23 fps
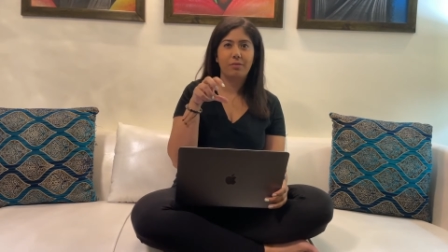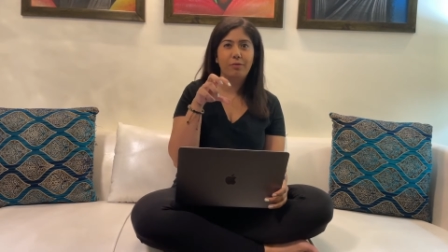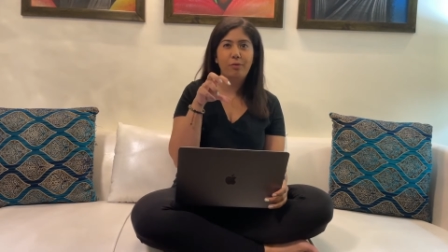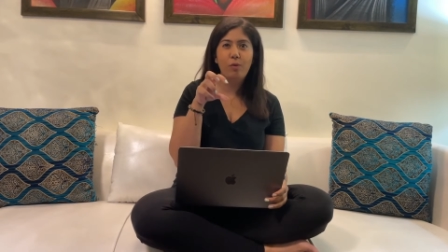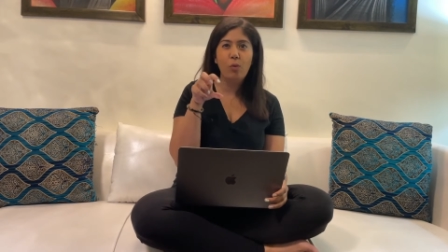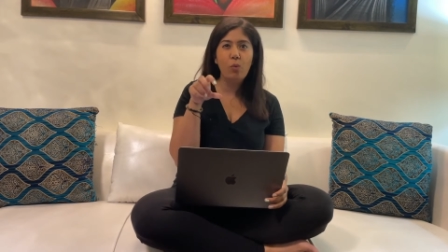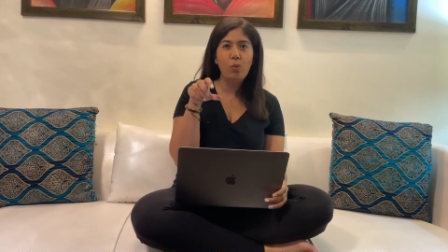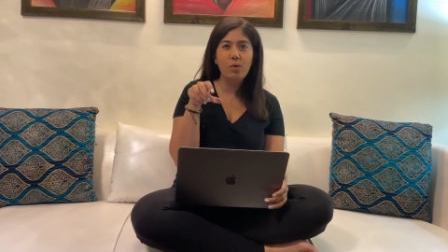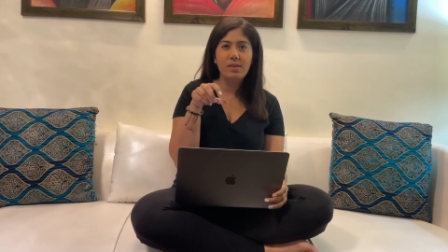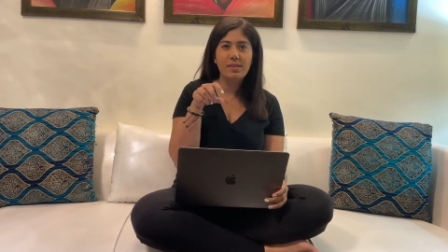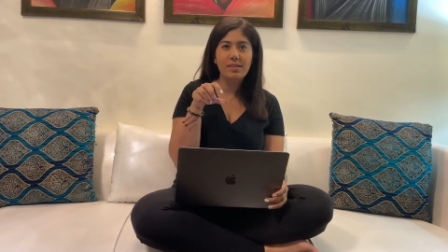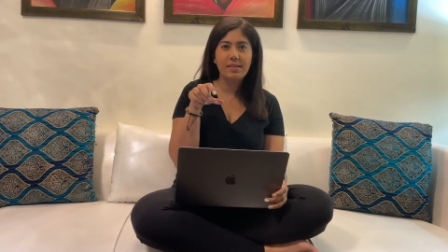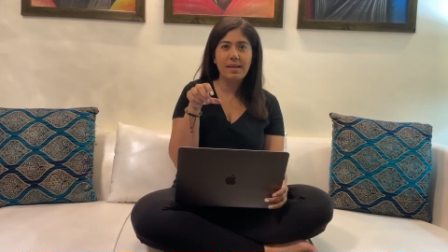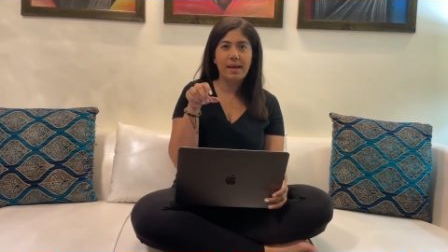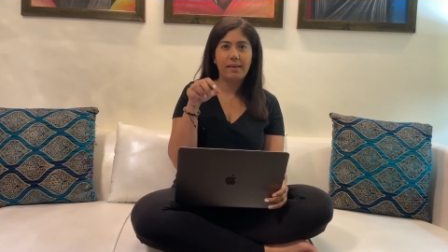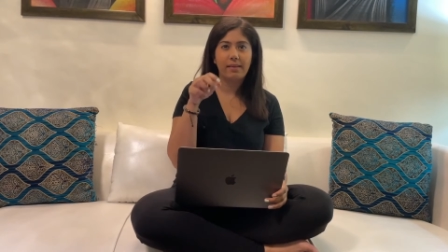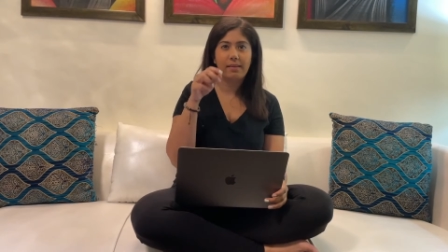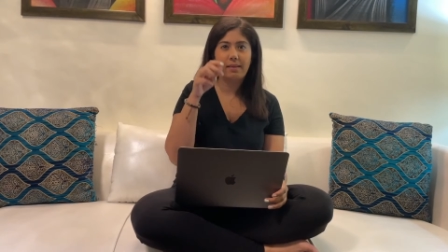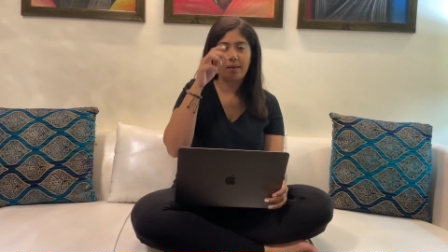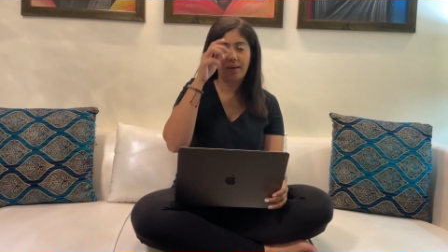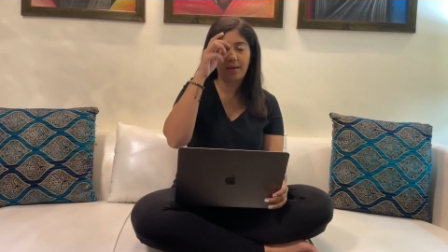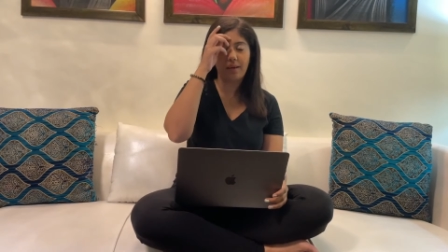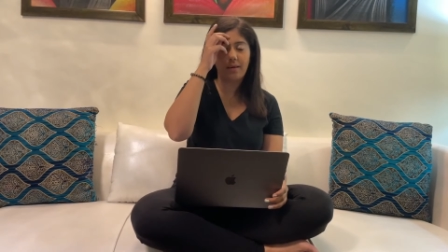foods
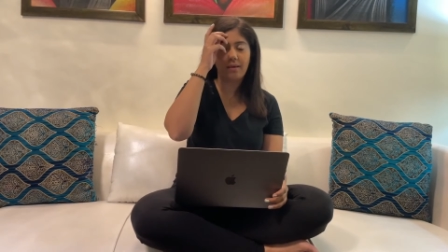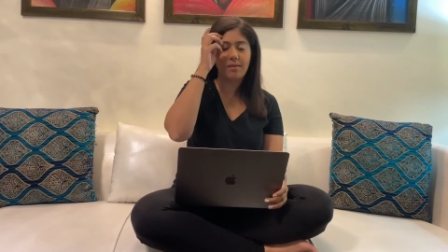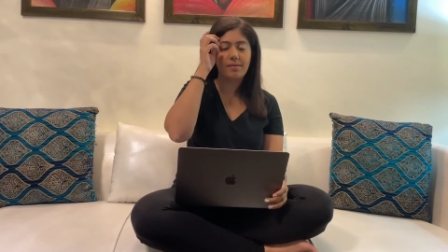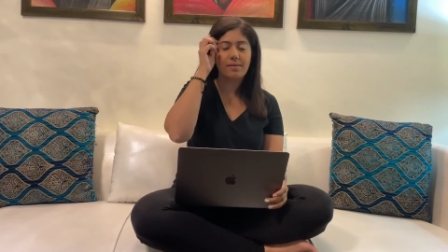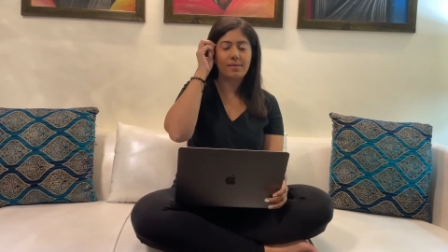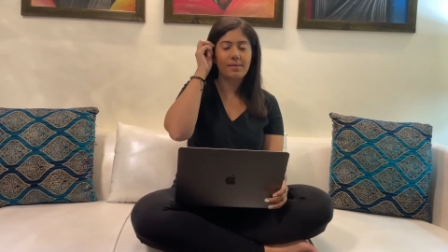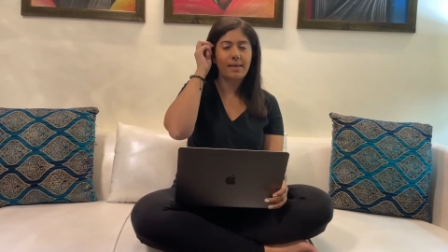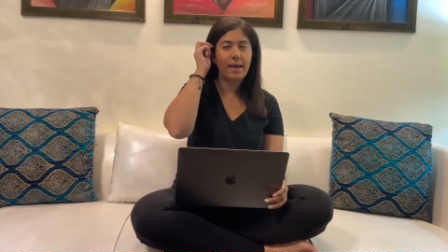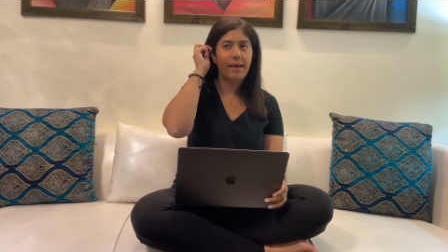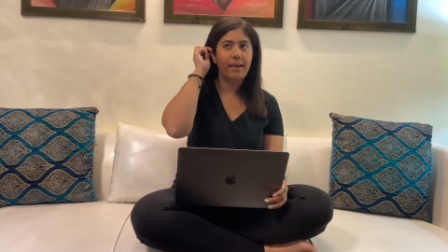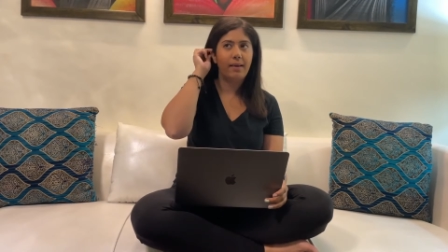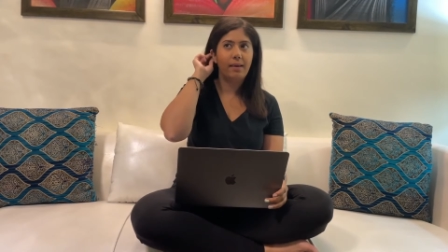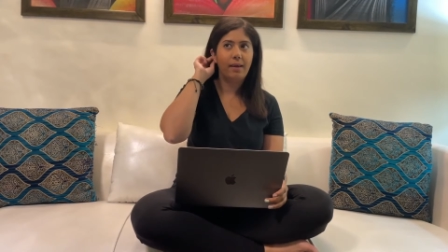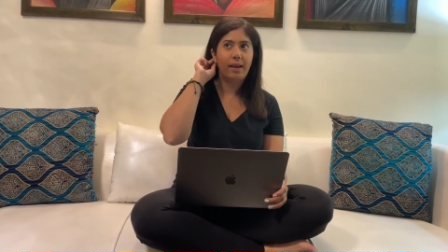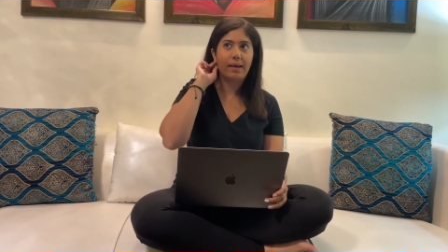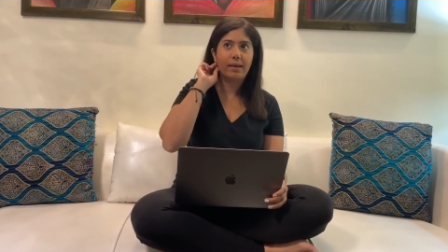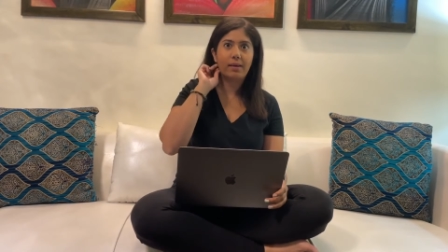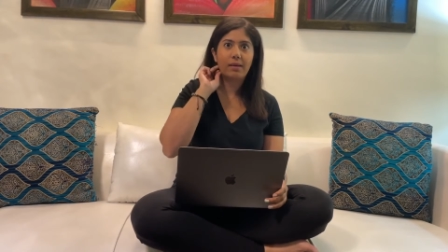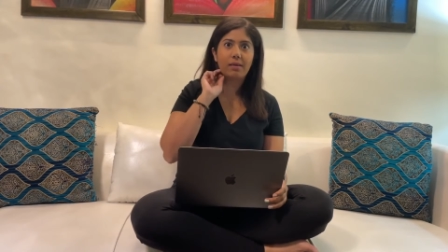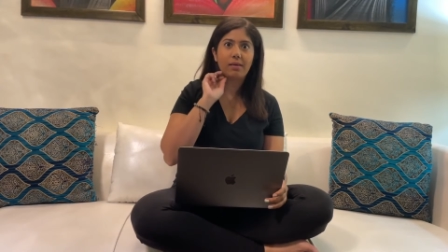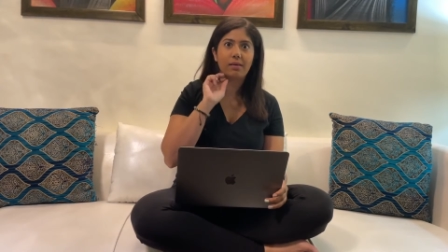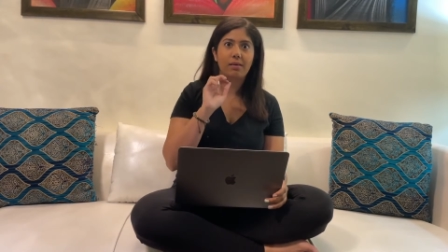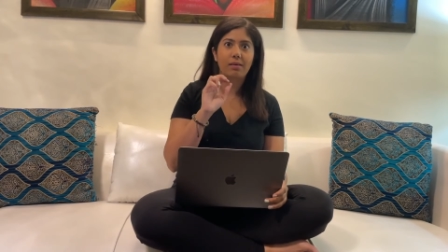that they sell,
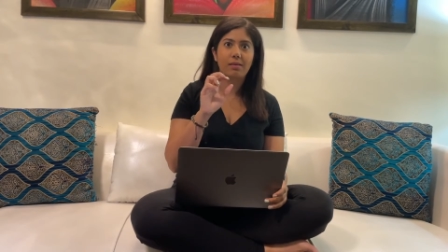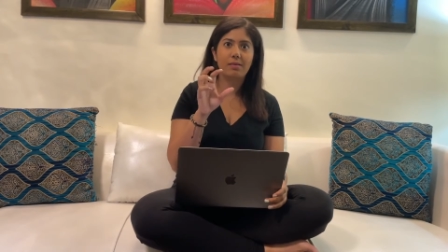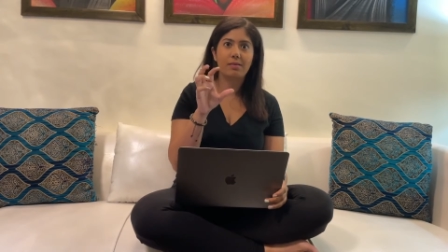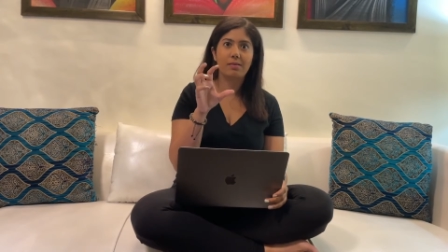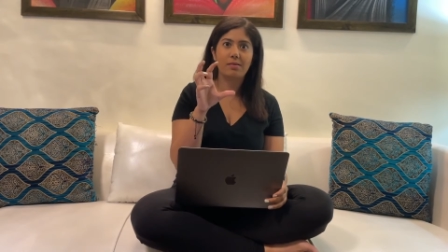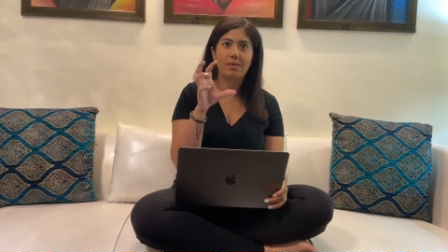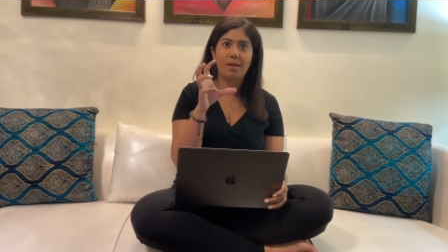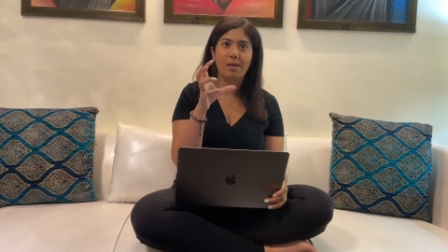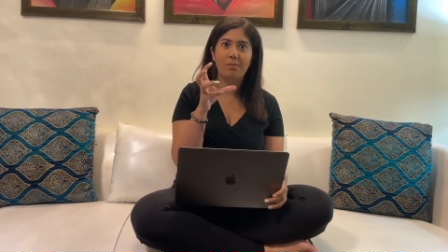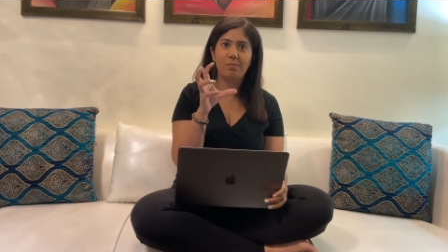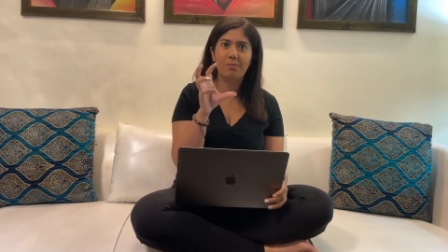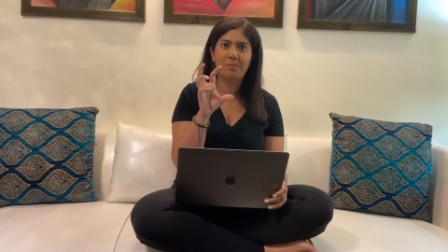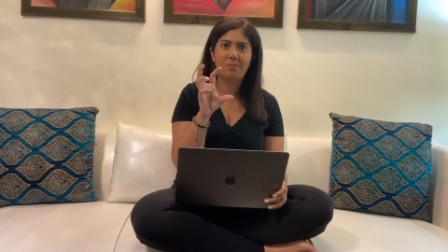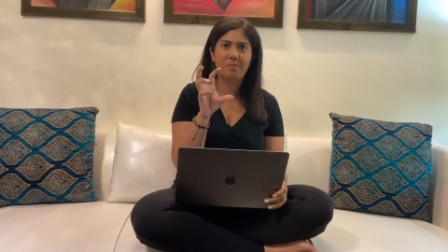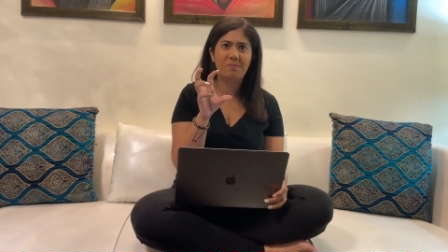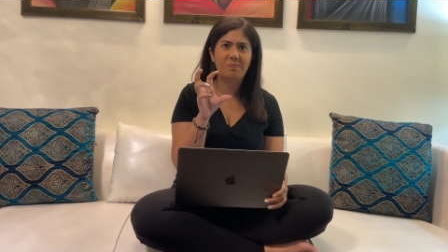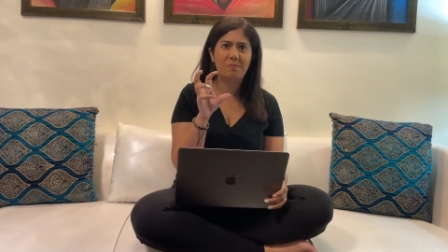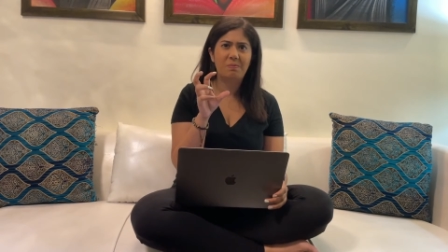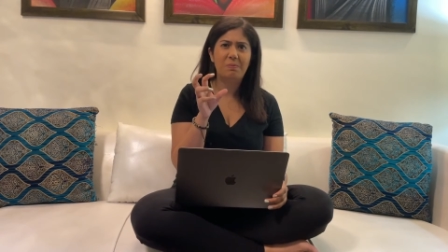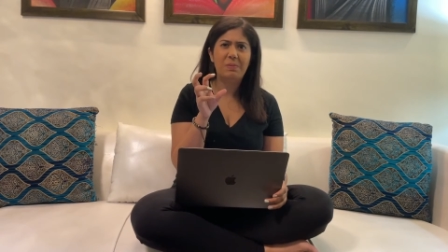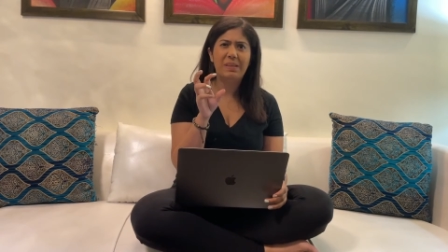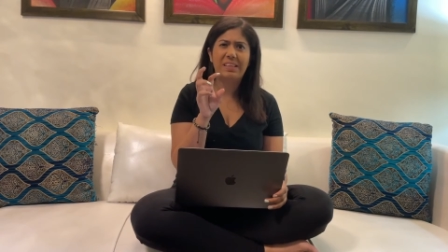like some